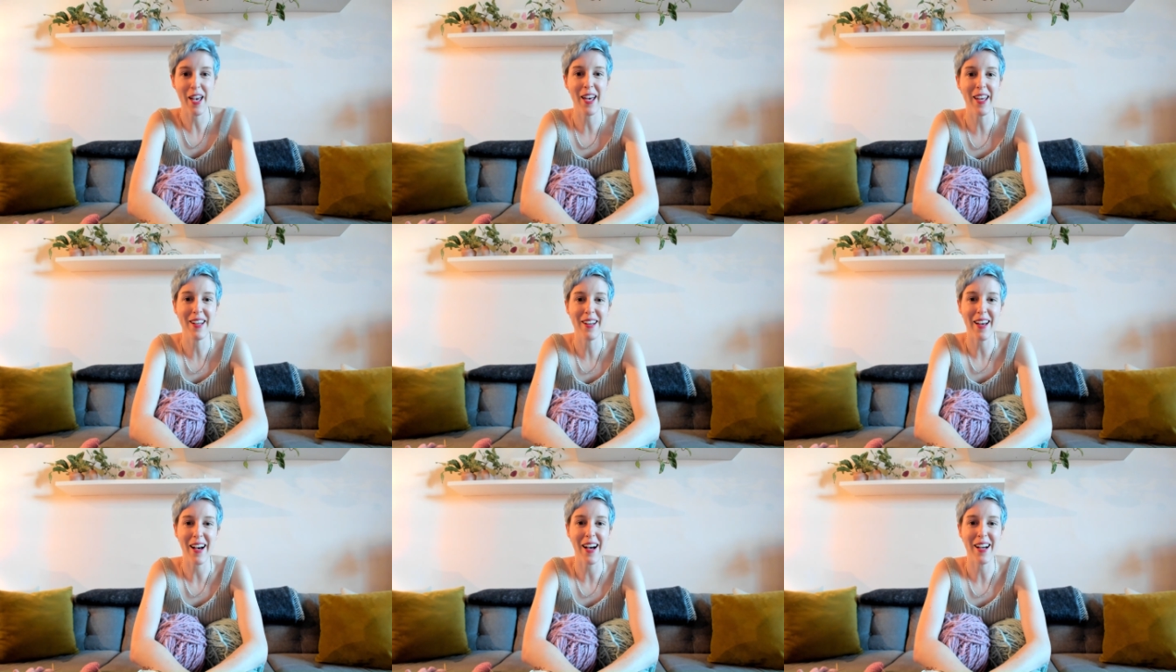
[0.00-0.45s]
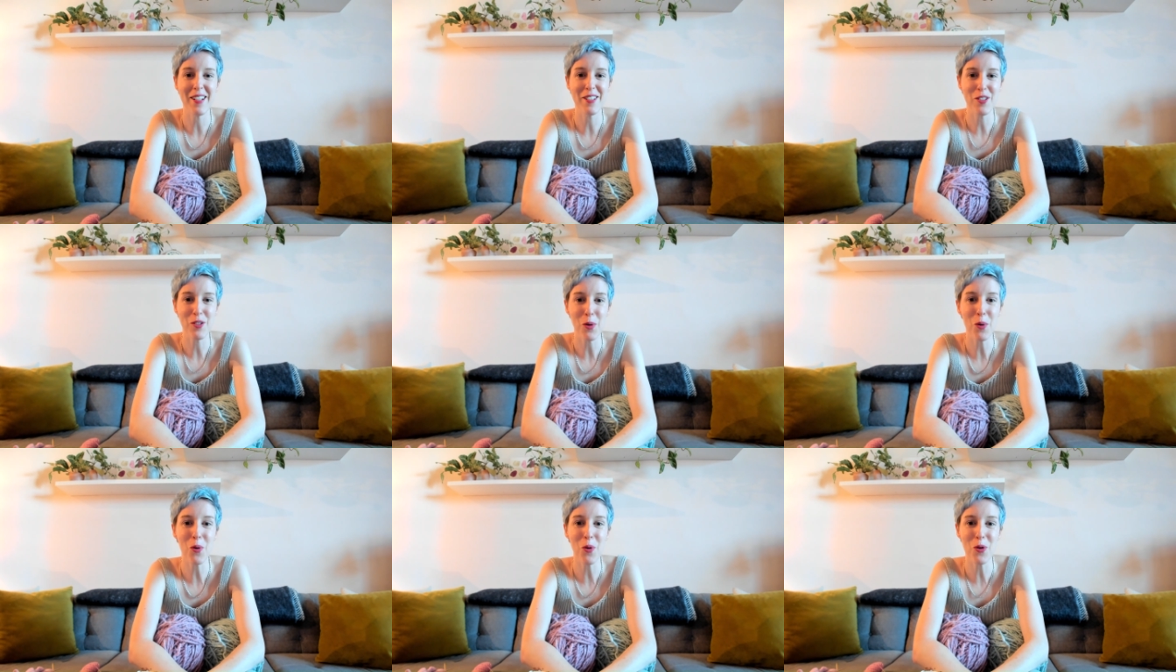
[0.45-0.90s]
and I
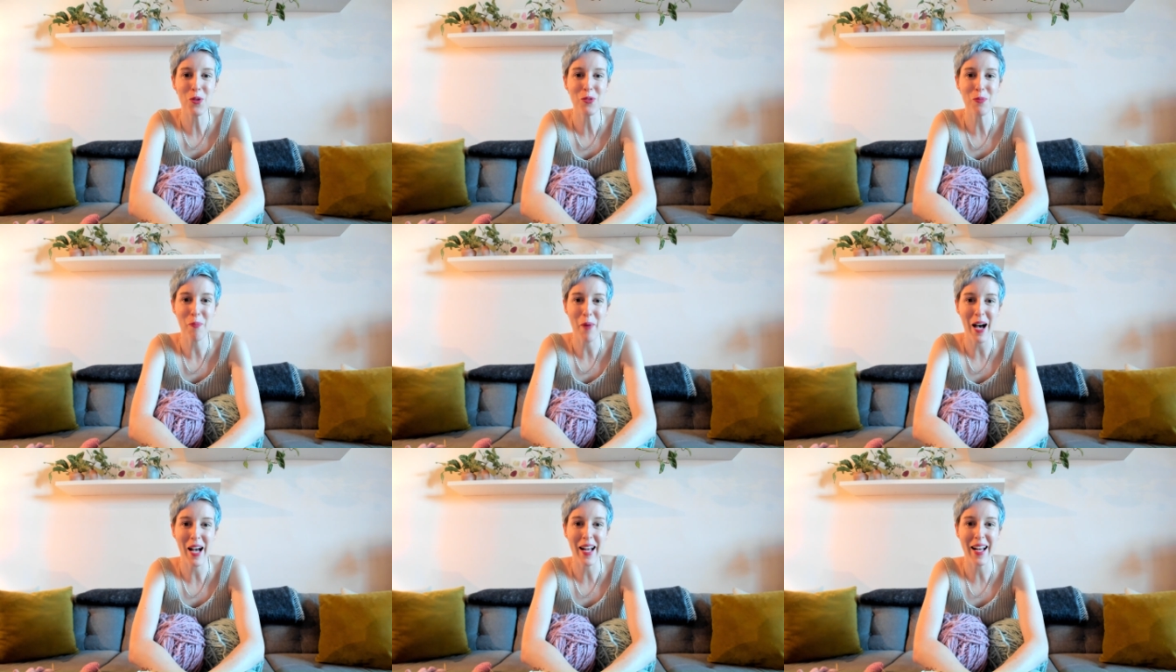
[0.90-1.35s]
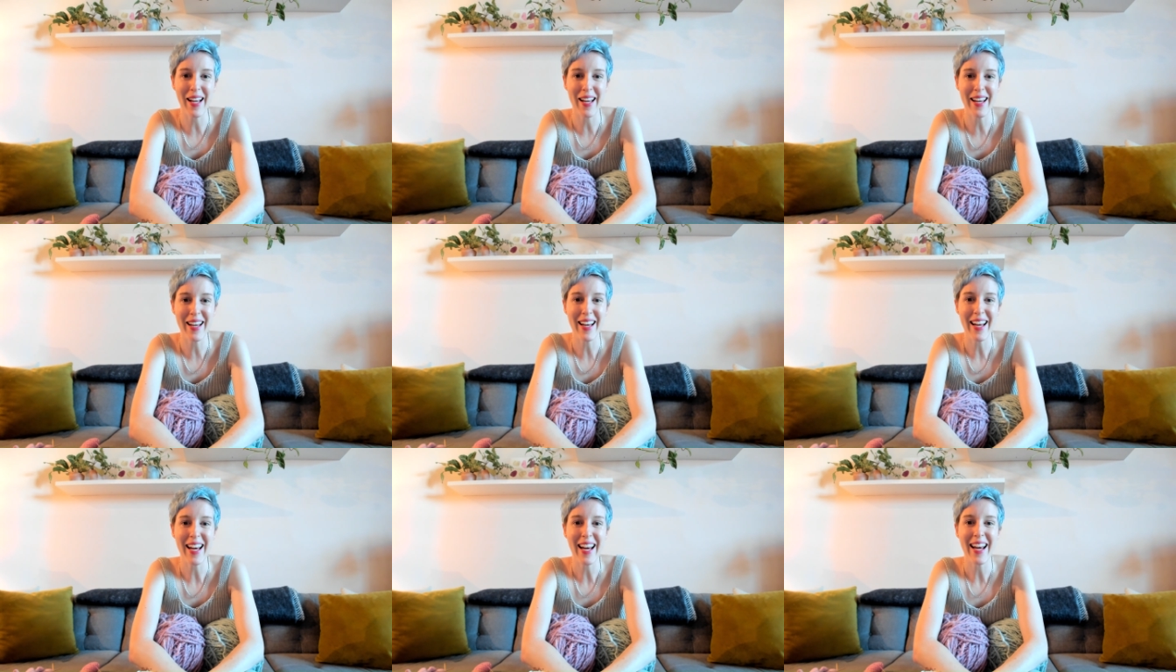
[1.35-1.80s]
told
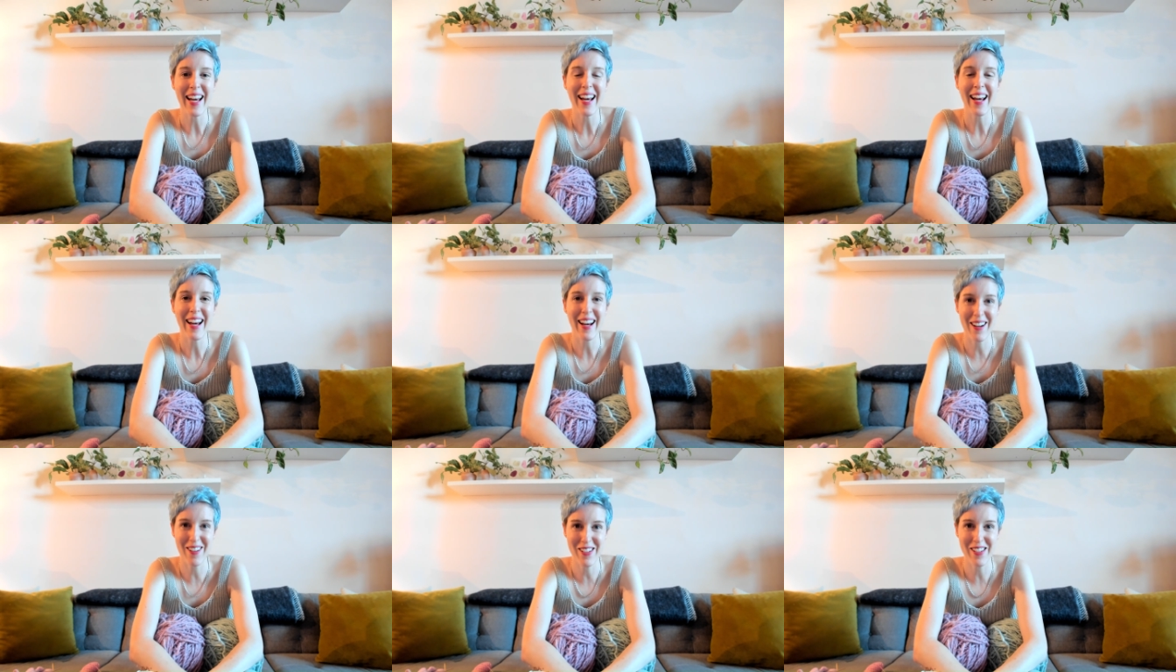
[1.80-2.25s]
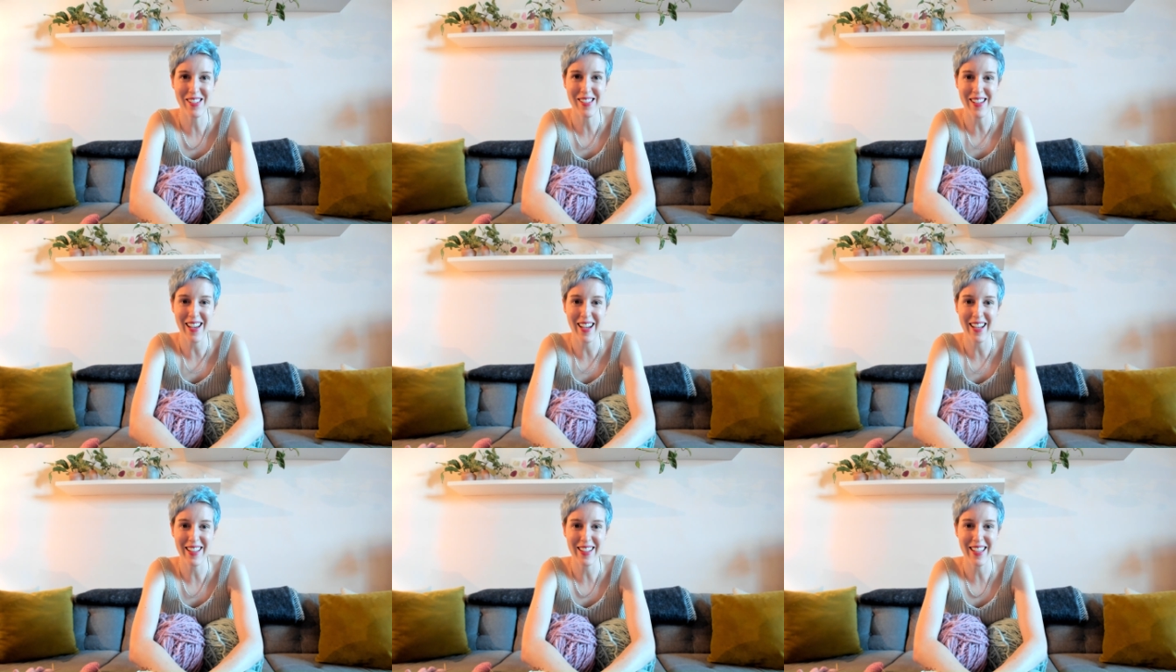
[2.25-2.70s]
my
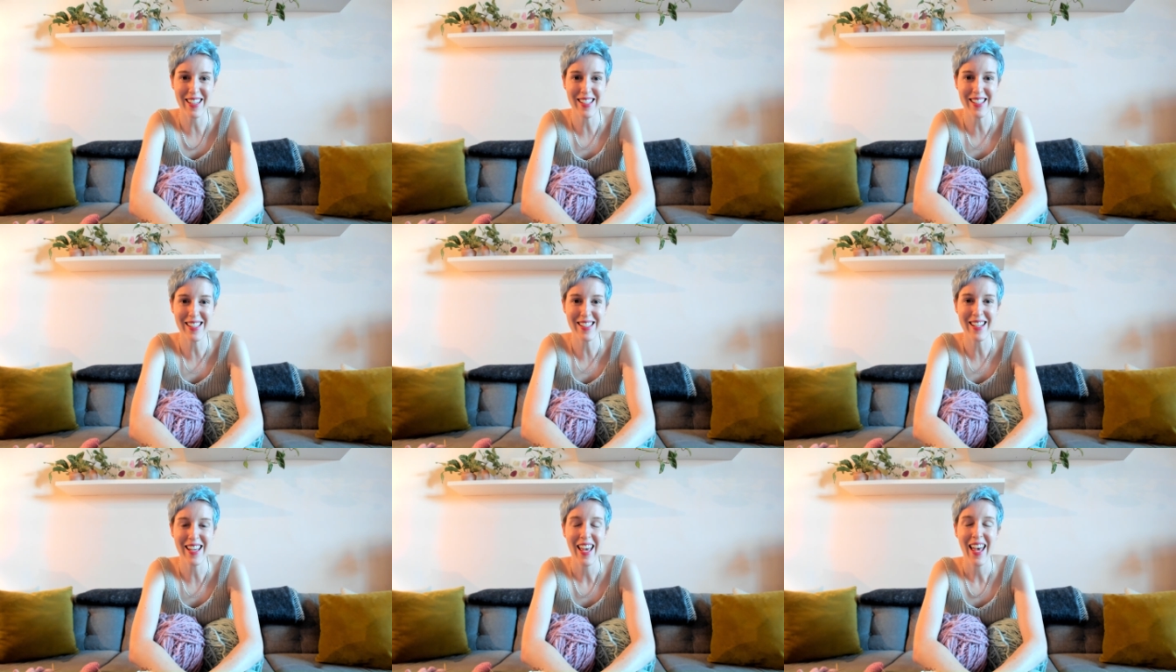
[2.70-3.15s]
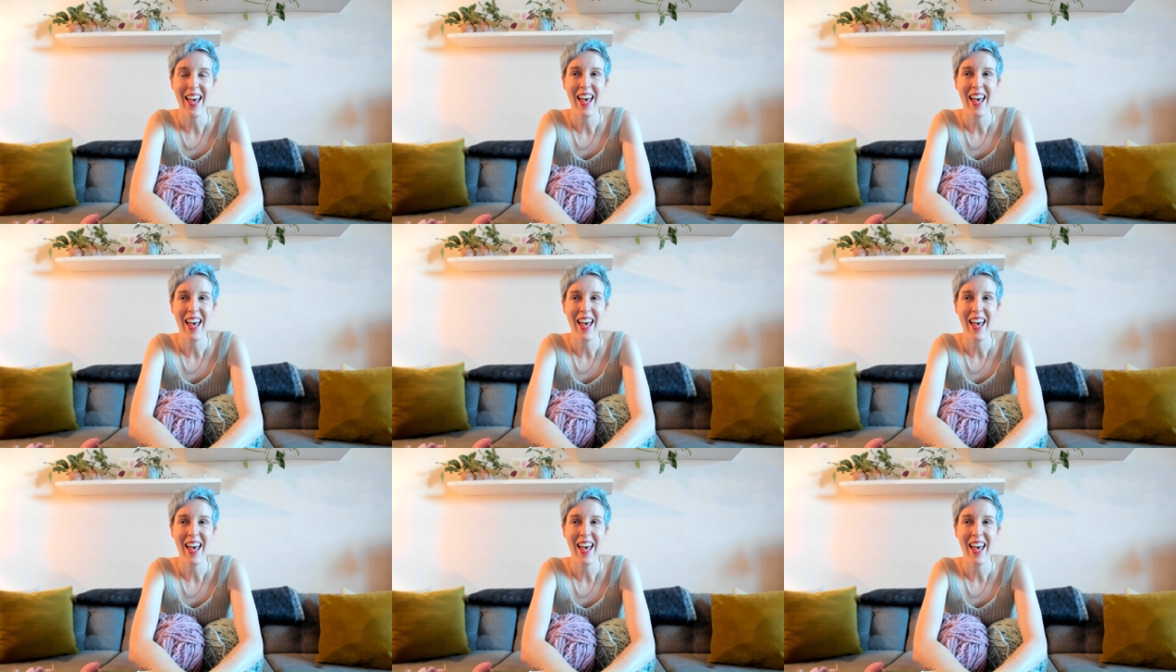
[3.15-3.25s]
hairstylist